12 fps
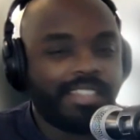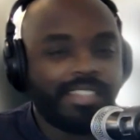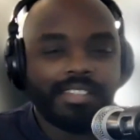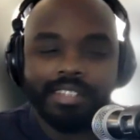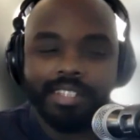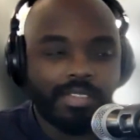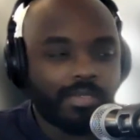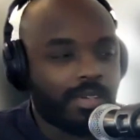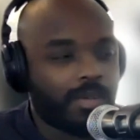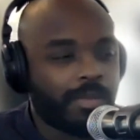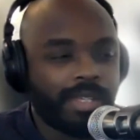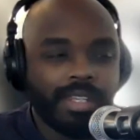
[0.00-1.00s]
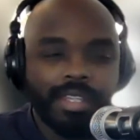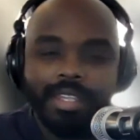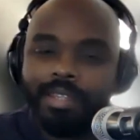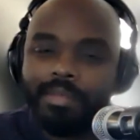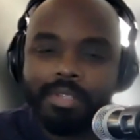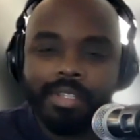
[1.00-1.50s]
Nothing wrong with being a
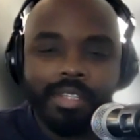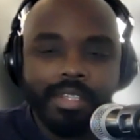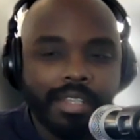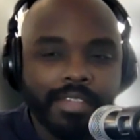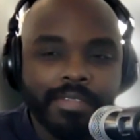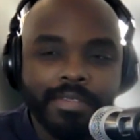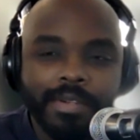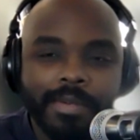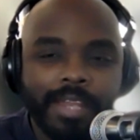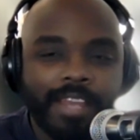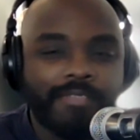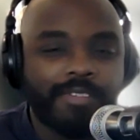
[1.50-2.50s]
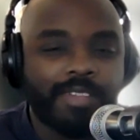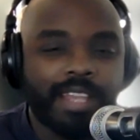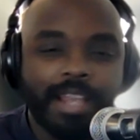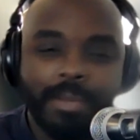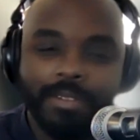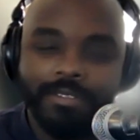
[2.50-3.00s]
hippie. Nothing wrong with it. I feel like
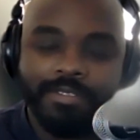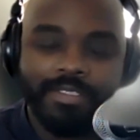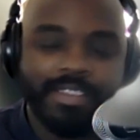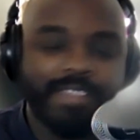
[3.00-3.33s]
I would have fit